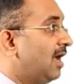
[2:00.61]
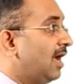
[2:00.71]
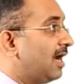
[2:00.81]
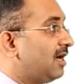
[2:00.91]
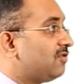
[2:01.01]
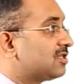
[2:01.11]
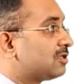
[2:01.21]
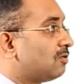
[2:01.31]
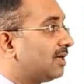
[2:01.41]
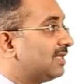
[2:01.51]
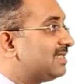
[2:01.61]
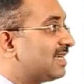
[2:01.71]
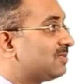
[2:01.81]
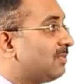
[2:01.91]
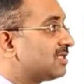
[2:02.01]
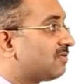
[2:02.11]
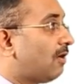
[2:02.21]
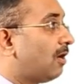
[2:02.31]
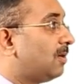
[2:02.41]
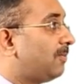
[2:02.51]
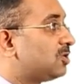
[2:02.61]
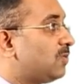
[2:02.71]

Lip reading: And if you just look at the 6 months follow-up which